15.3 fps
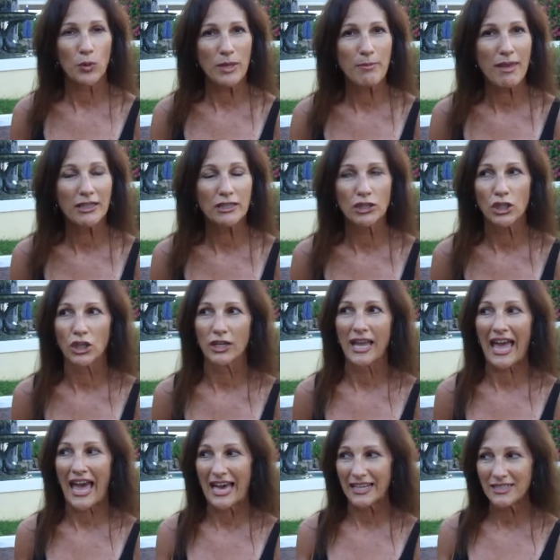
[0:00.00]
we may look
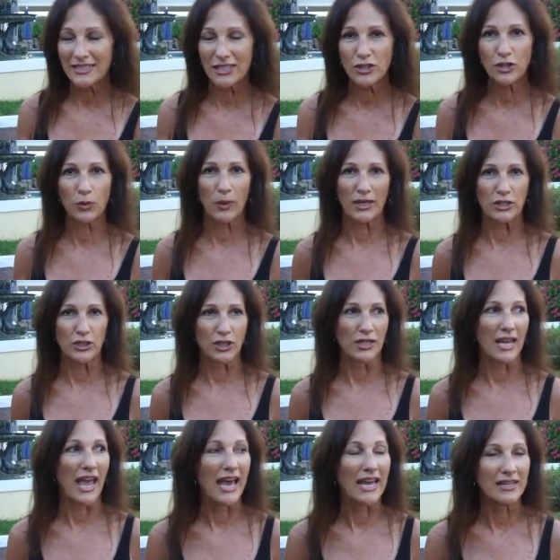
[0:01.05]
at a situation,
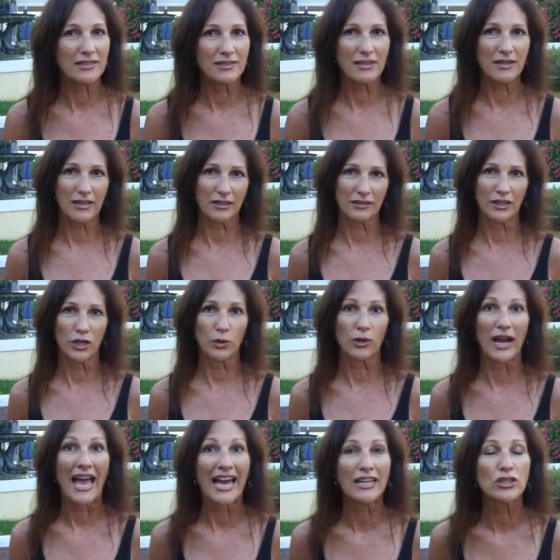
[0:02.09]
at a scenario,
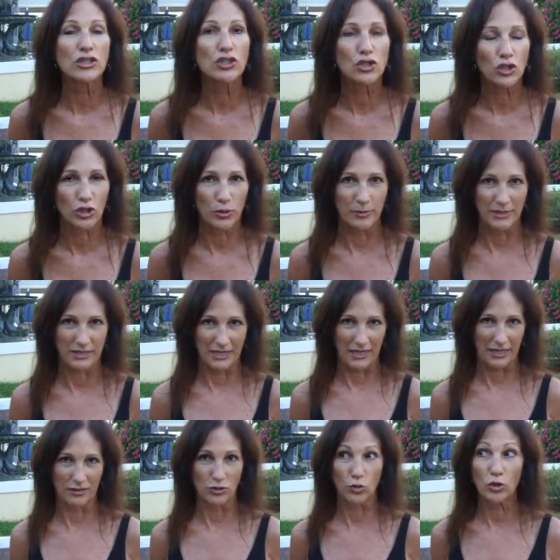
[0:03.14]
or at a
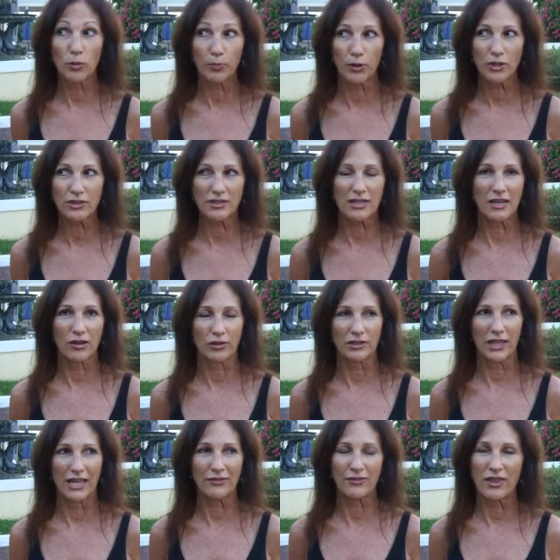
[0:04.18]
circumstance, or a person in our
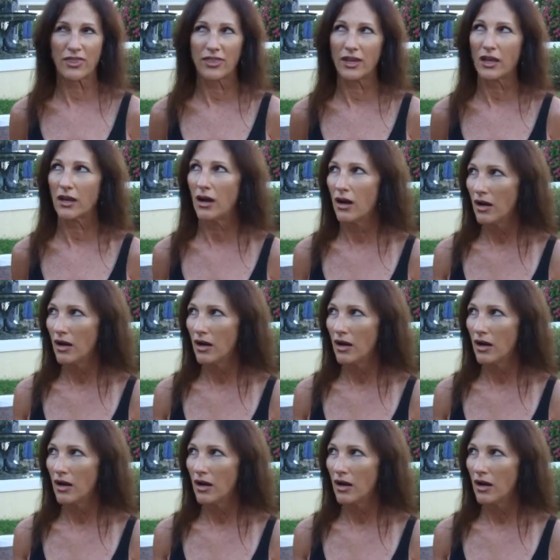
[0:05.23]
life and think,